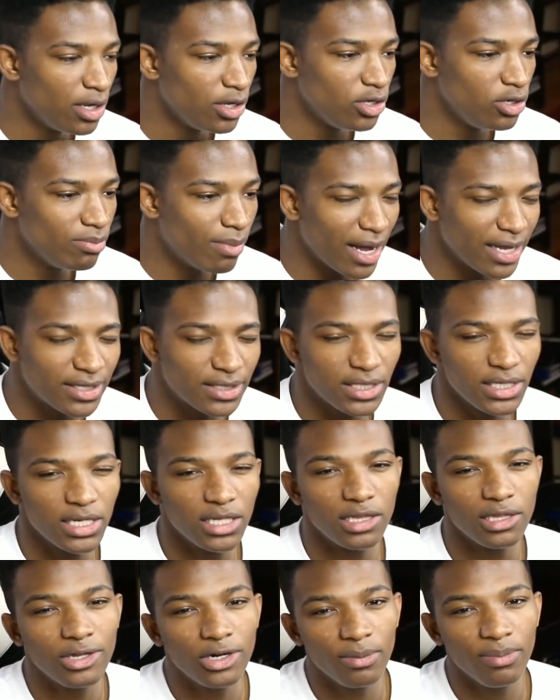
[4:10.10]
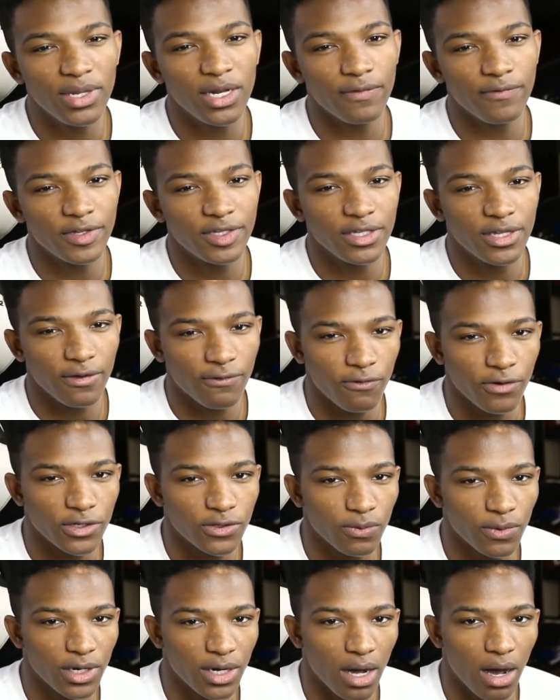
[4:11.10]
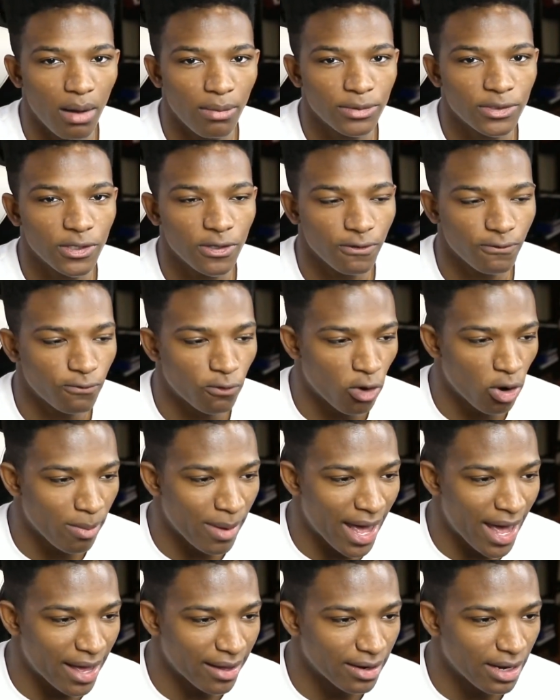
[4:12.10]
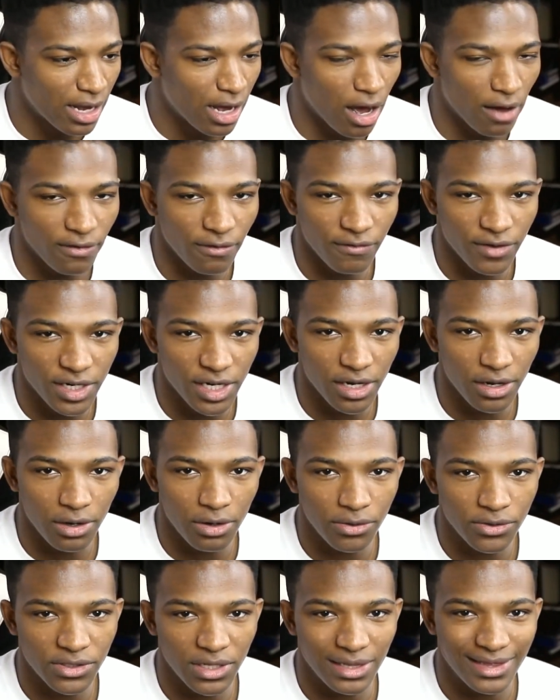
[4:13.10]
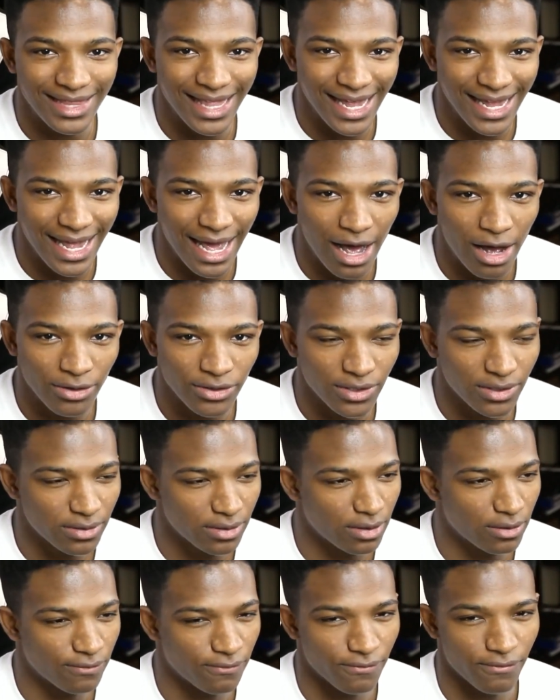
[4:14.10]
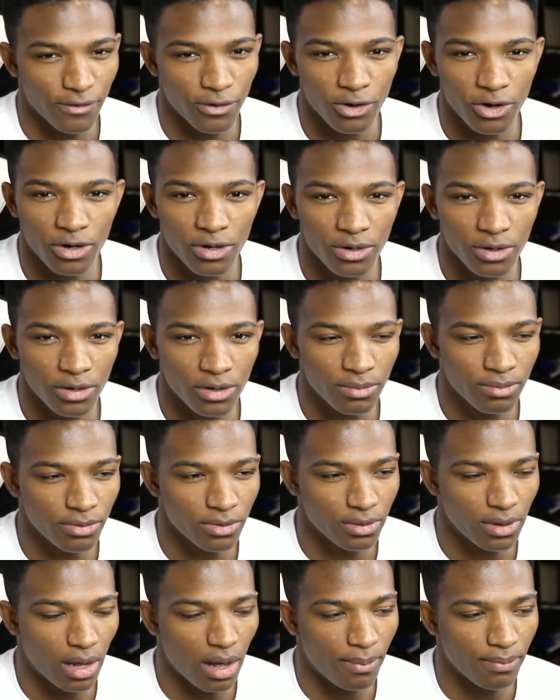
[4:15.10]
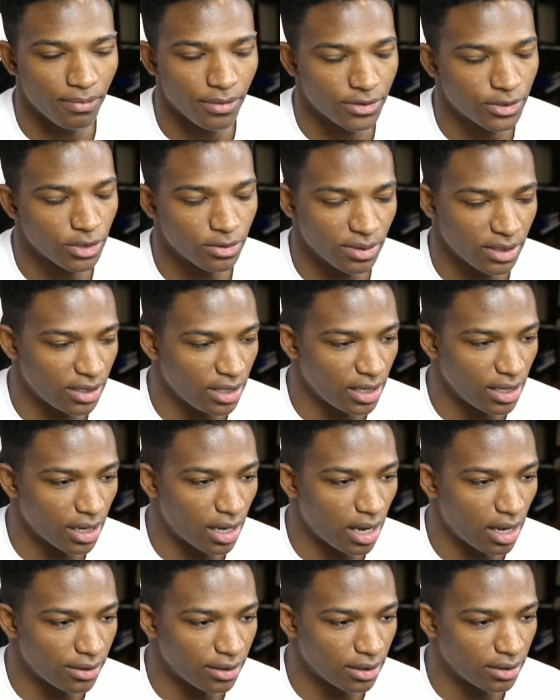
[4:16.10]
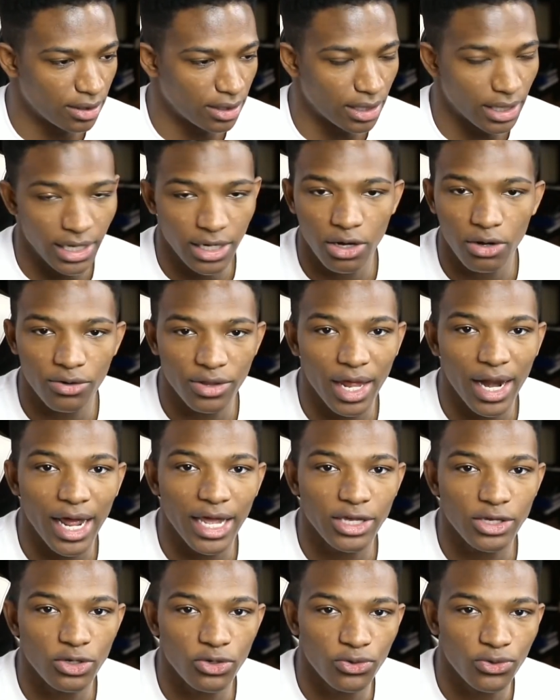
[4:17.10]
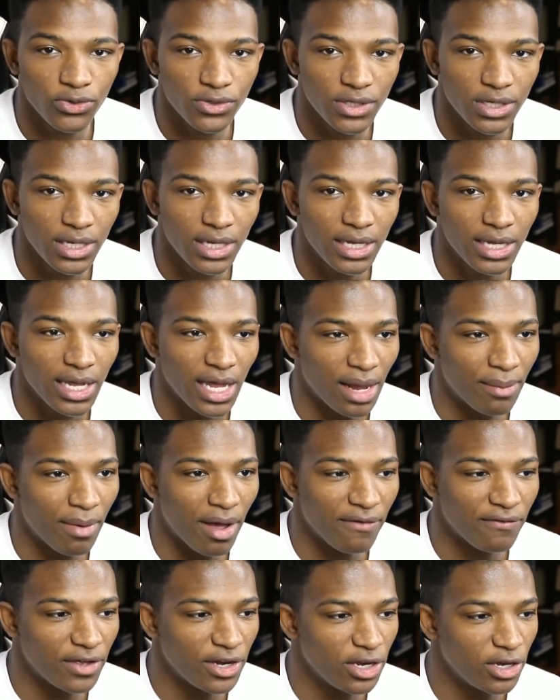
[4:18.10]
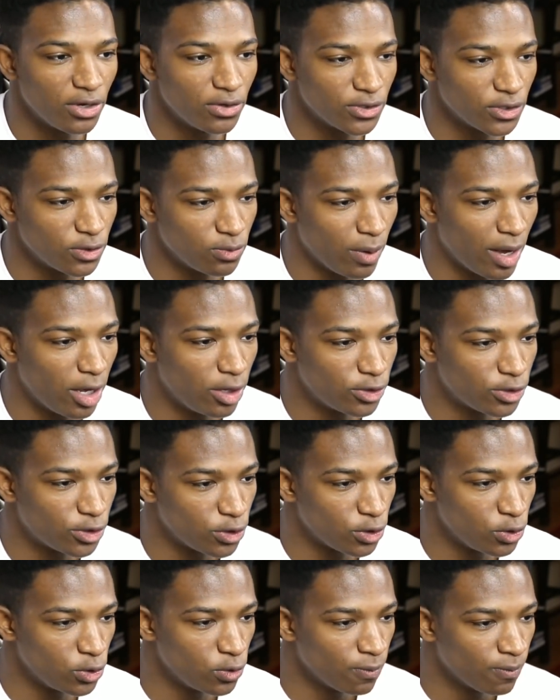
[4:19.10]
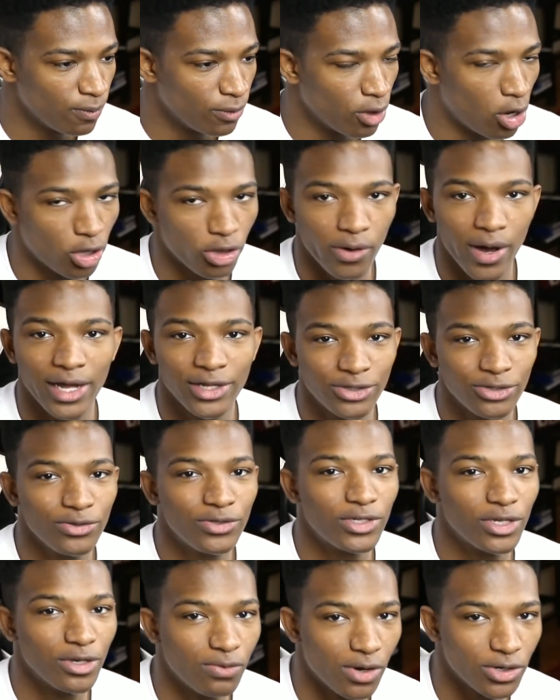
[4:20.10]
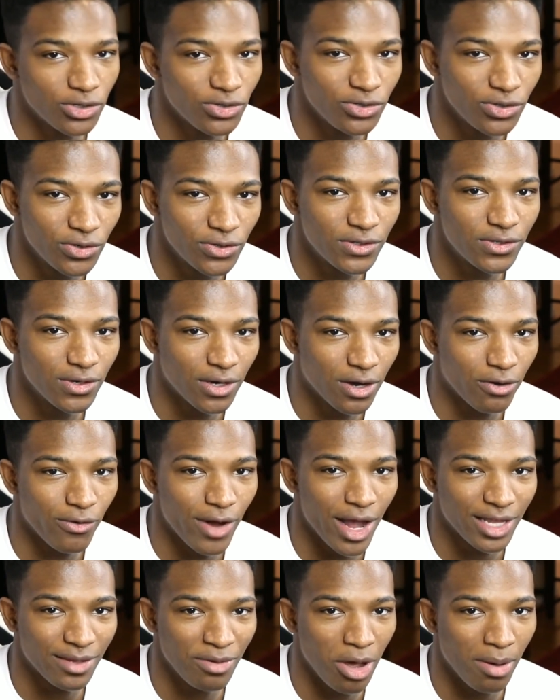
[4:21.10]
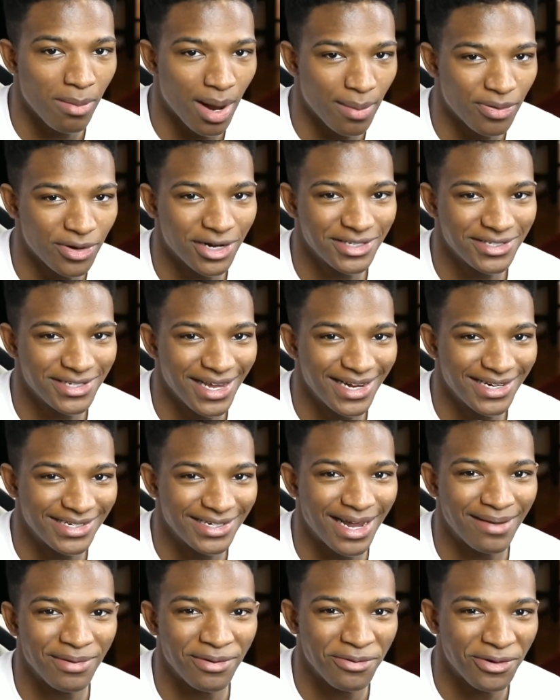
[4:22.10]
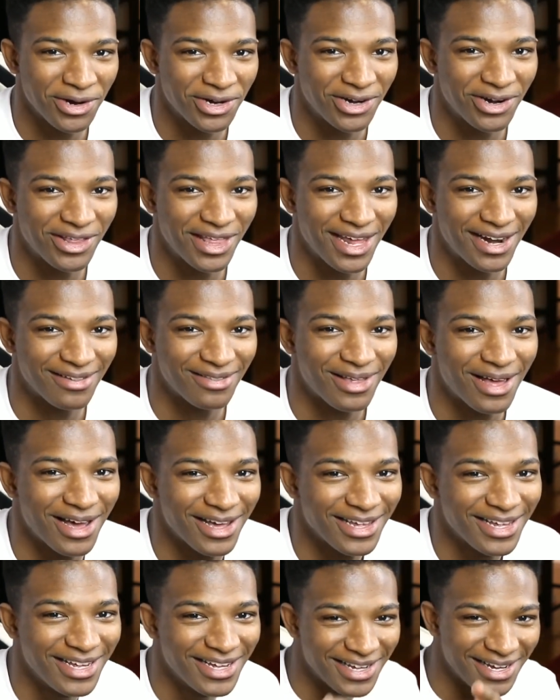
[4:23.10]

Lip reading: you might see a little bit of a difference when it comes to the format of the videos, the layouts, the verb, the lingo that I use in my videos as well too. Although I do still want you dudes to correct me on my pronunciation. I've been working on that a lot.